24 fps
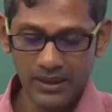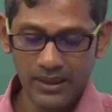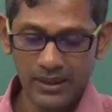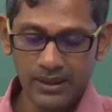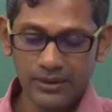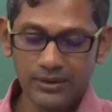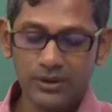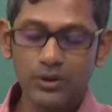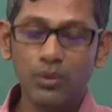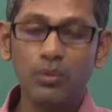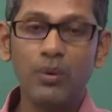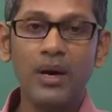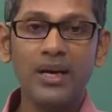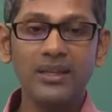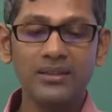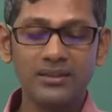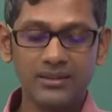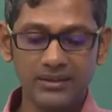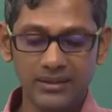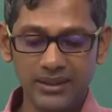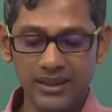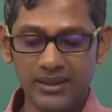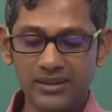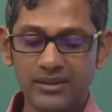So once
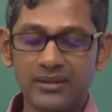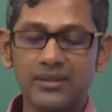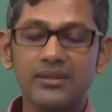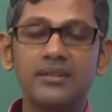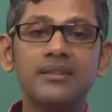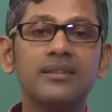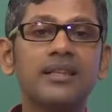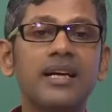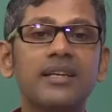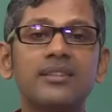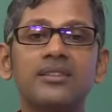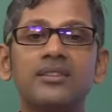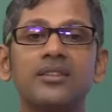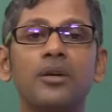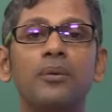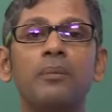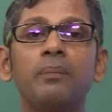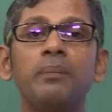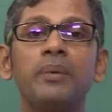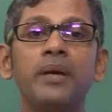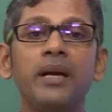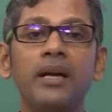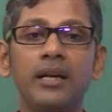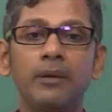this gets
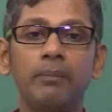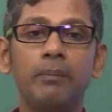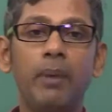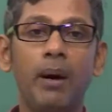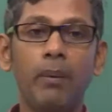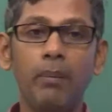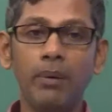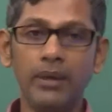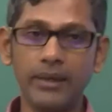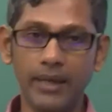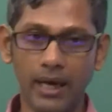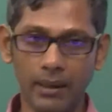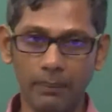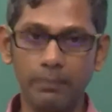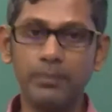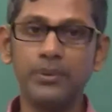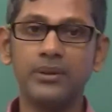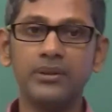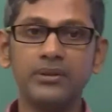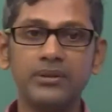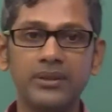completely bubbled up,